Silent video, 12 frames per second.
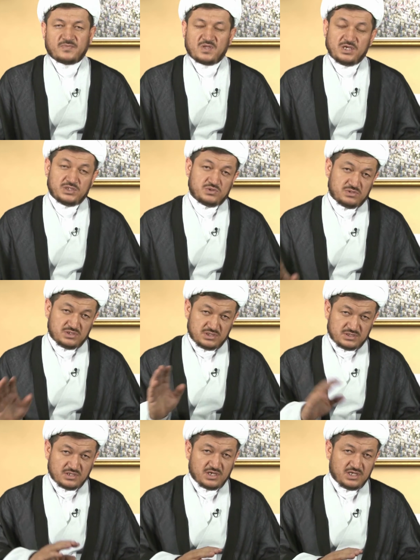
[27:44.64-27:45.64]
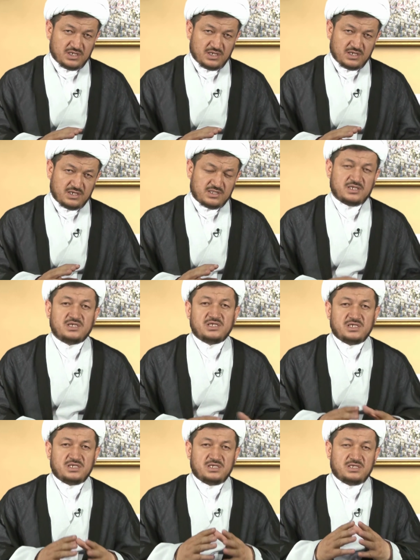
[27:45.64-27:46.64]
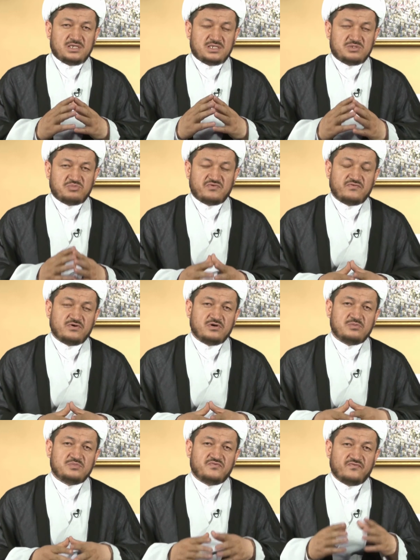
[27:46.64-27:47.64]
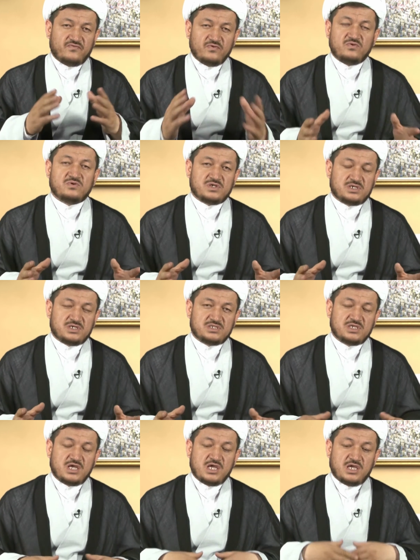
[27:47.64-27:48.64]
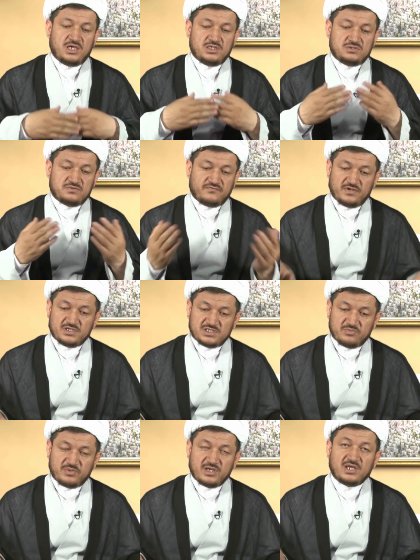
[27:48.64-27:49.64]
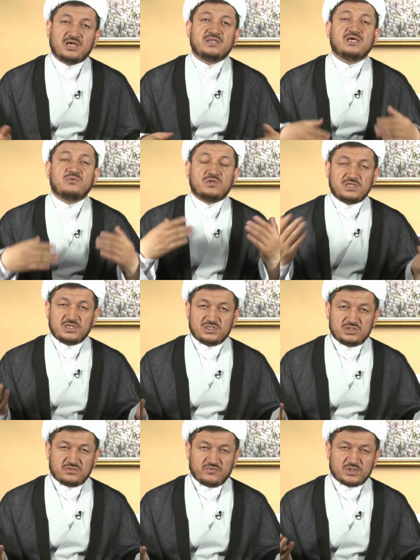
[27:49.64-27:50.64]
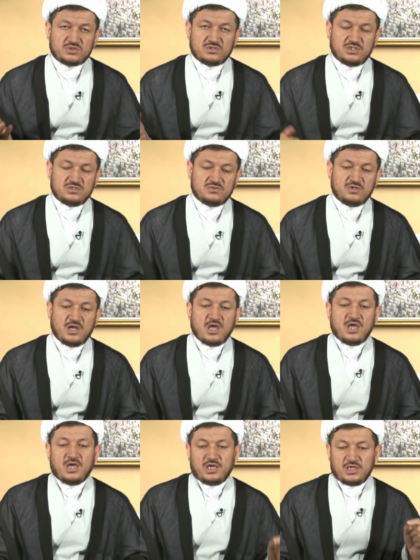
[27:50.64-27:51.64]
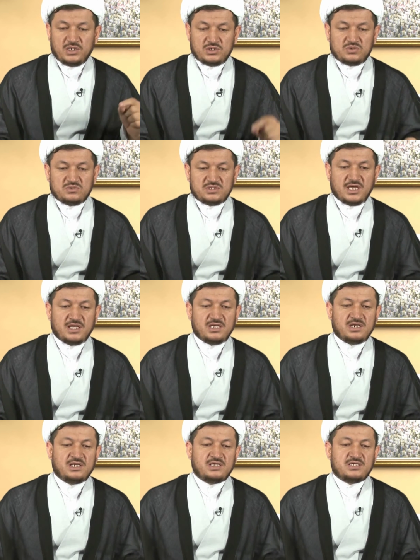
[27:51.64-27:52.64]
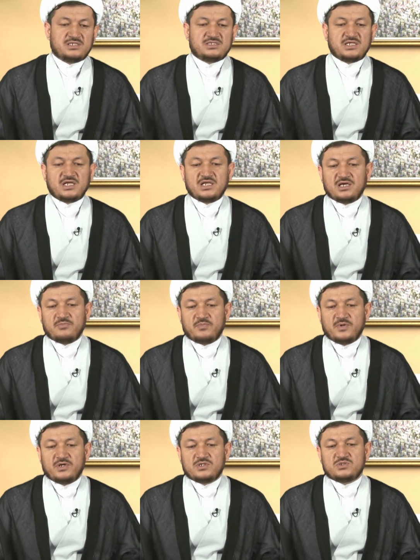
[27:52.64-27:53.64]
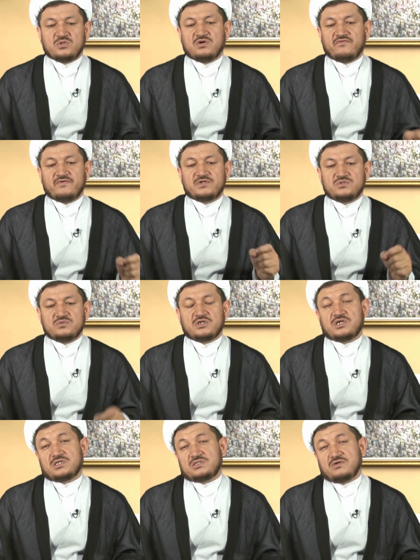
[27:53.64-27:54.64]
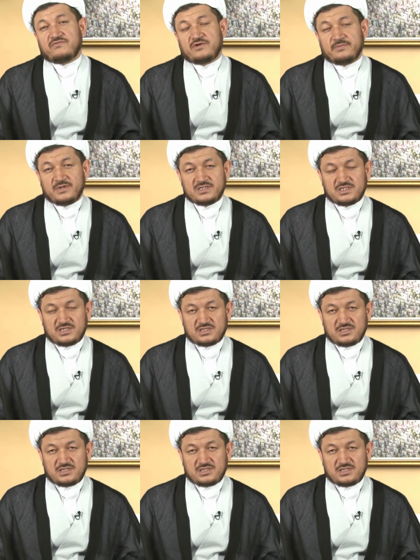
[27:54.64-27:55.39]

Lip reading: He should decide that he has performed 4 rakats. He should finish the prayer, and then what should he do? He should then stand up to offer 2 rakats of namaz